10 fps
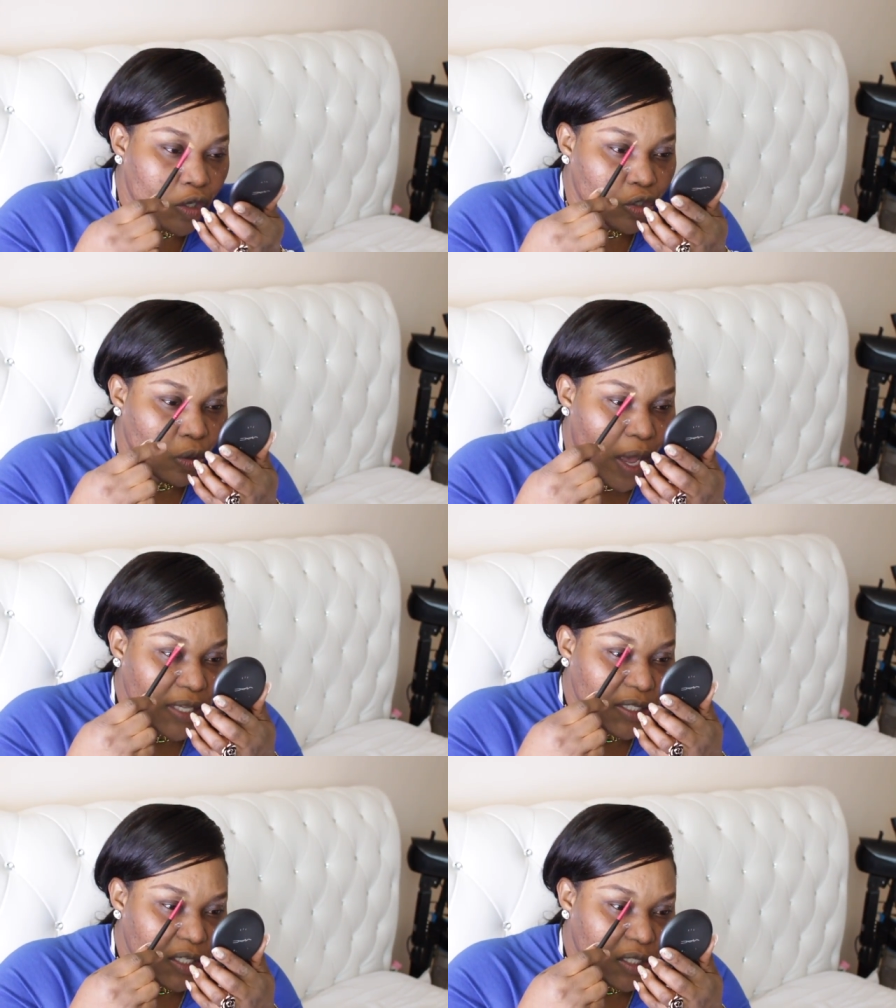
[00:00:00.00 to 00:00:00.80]
So
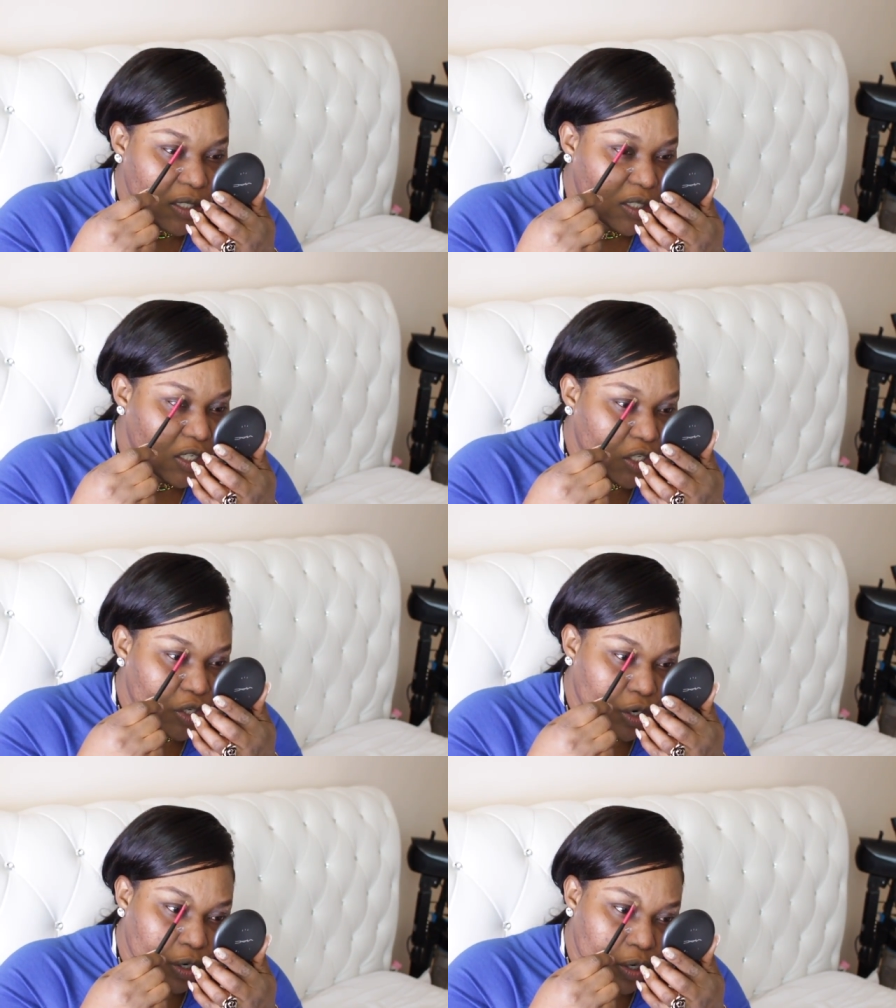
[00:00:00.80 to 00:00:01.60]
I said to the
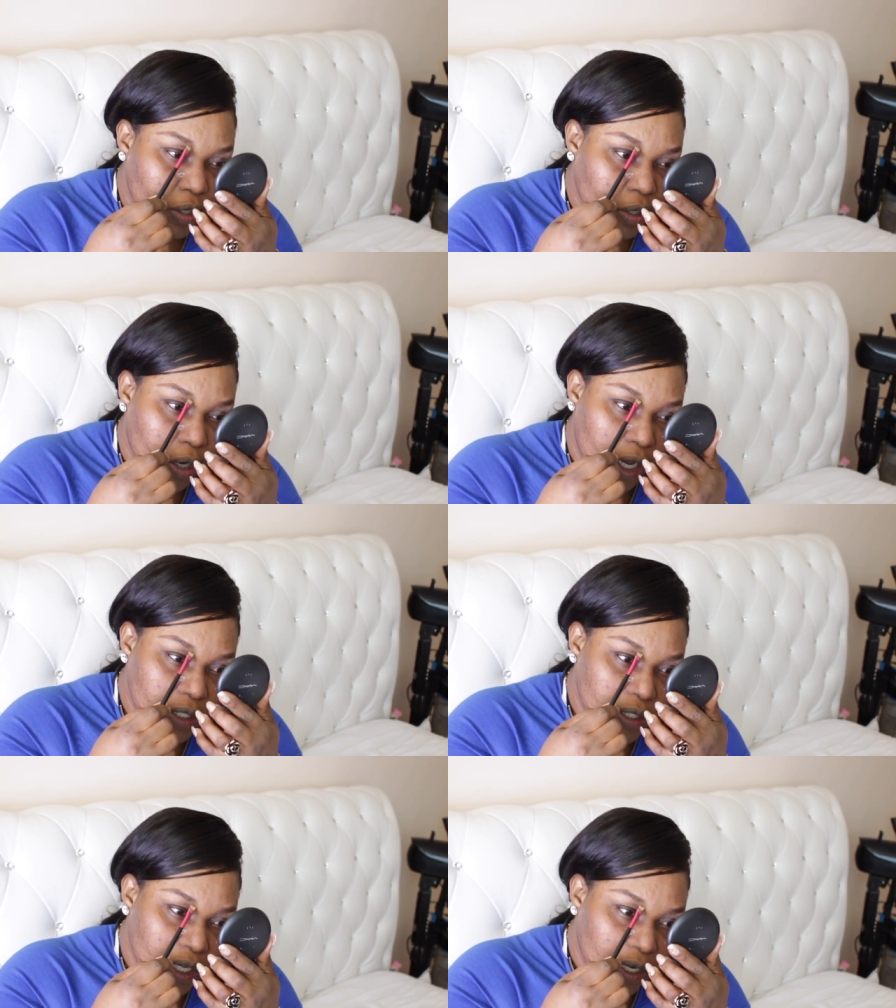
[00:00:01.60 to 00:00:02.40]
teacher, I
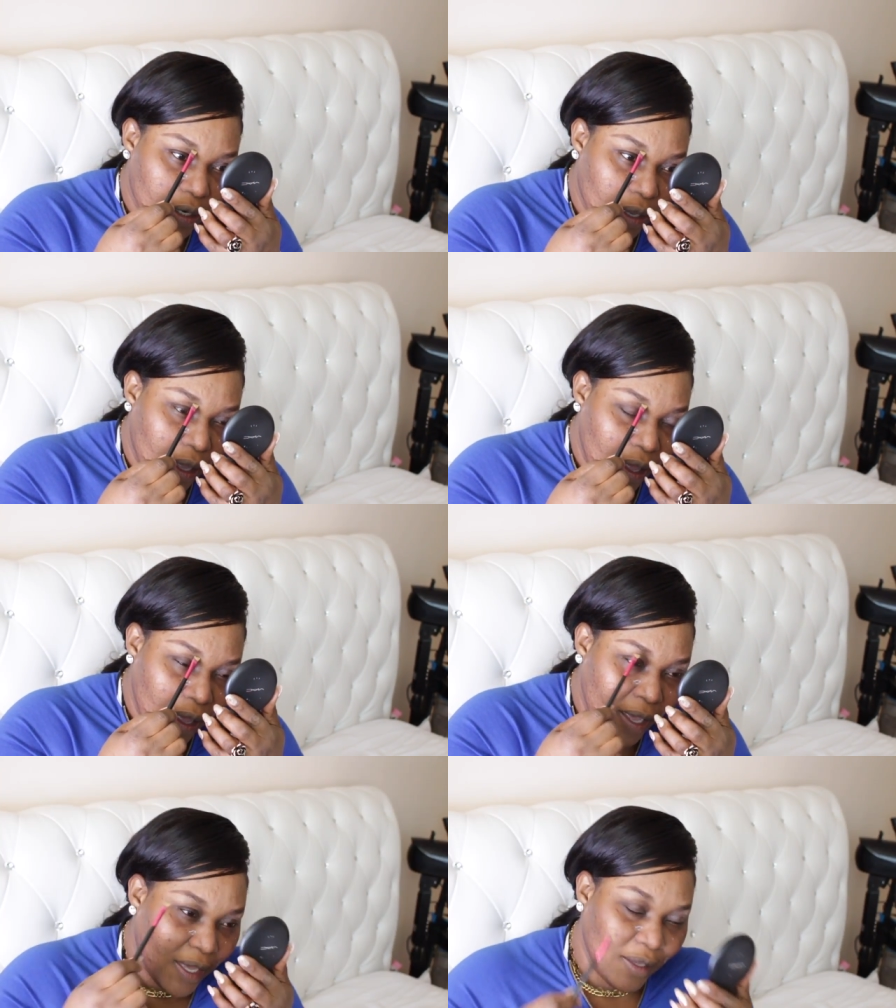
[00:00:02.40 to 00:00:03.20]
said,
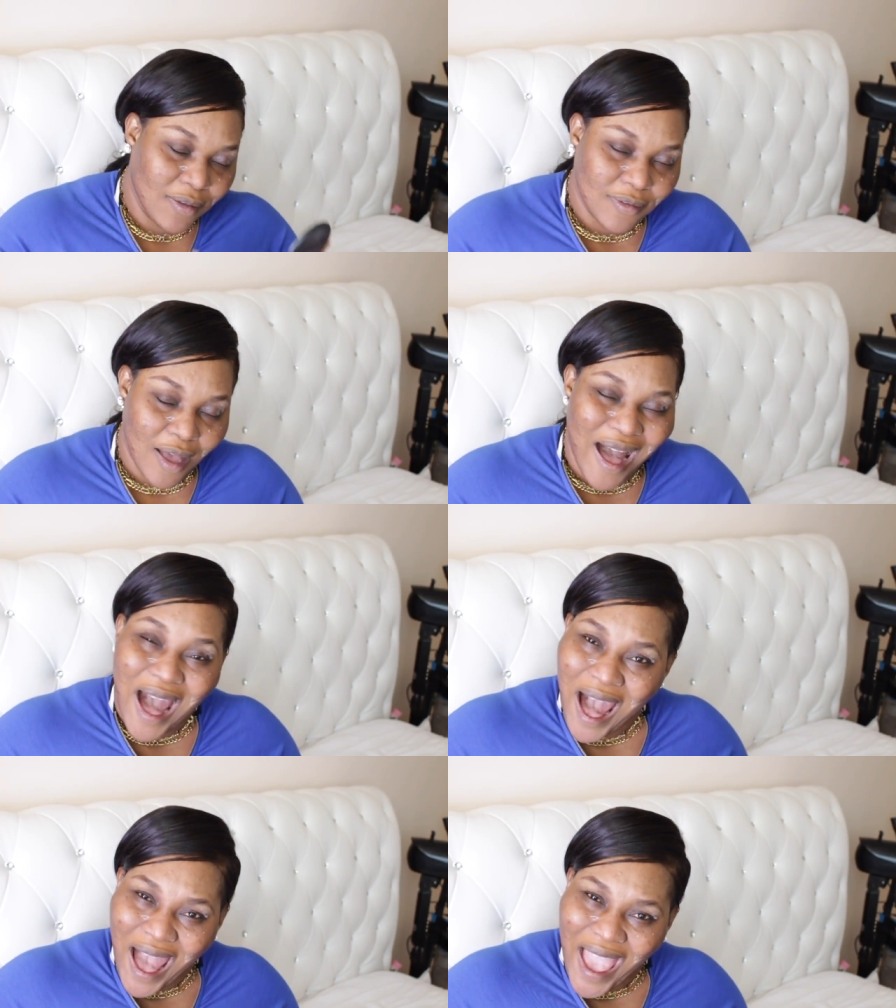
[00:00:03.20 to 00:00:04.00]
hi,
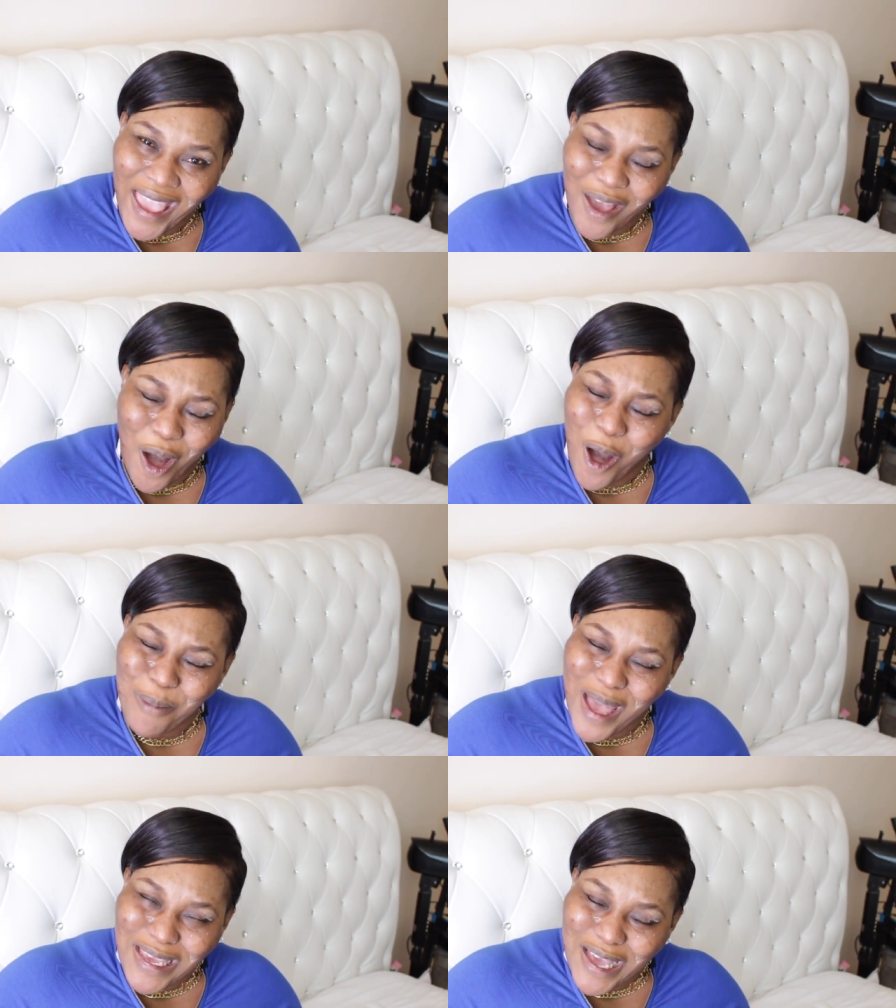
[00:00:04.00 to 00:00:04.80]

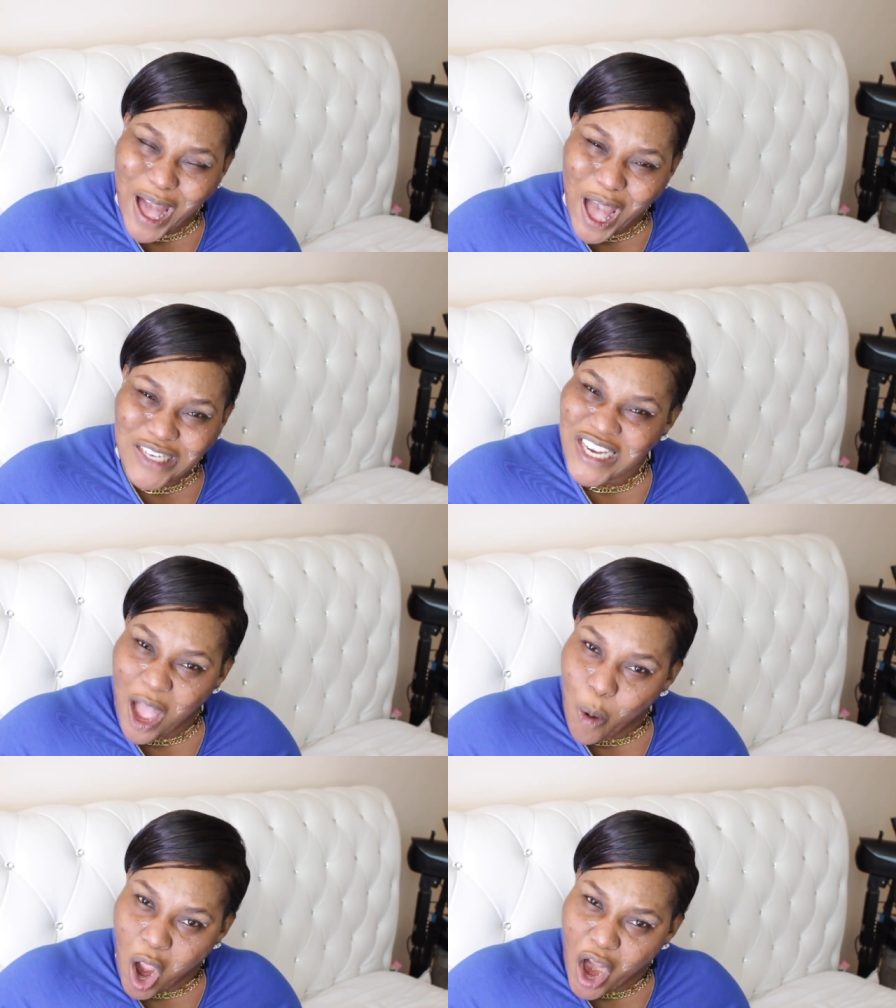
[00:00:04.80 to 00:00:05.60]
oh my gosh,
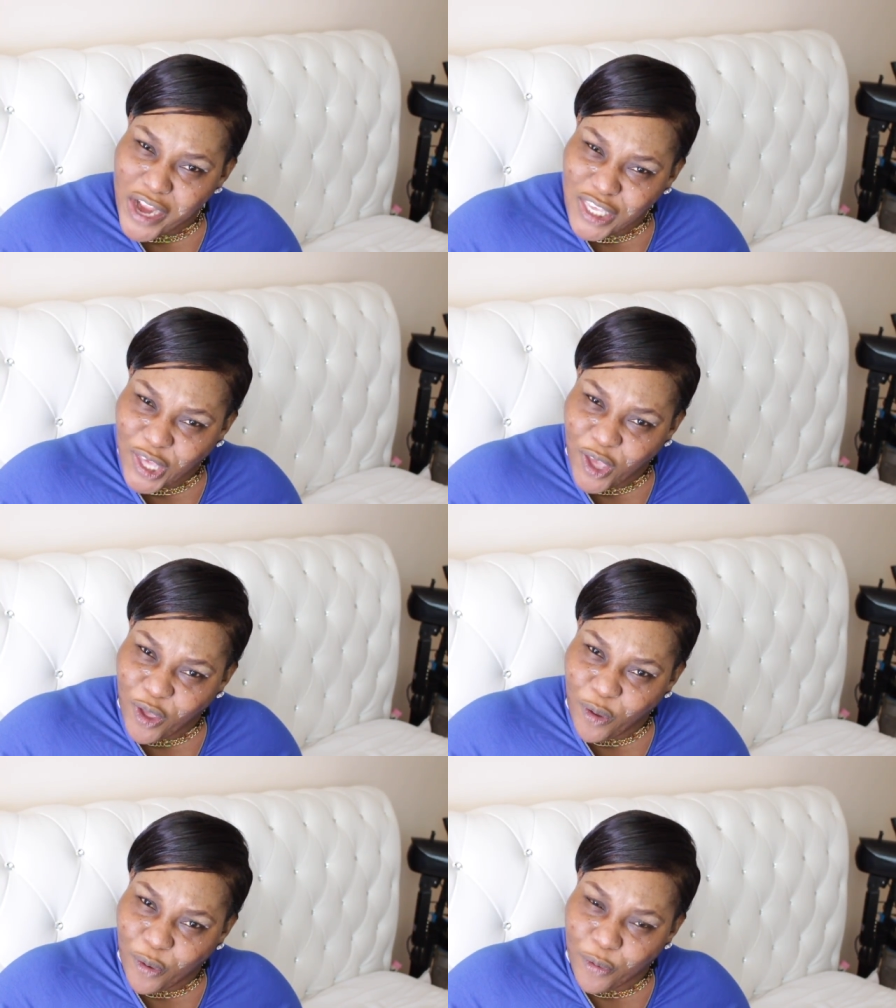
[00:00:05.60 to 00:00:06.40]
how are
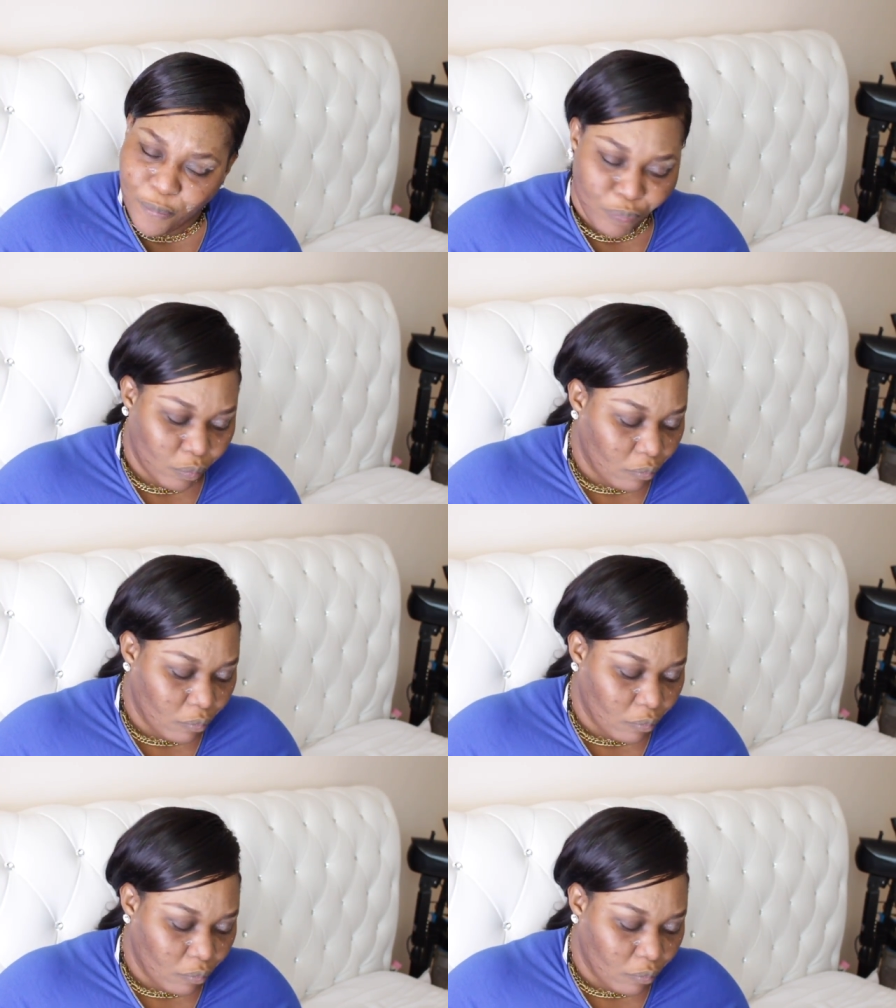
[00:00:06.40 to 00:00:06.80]
you?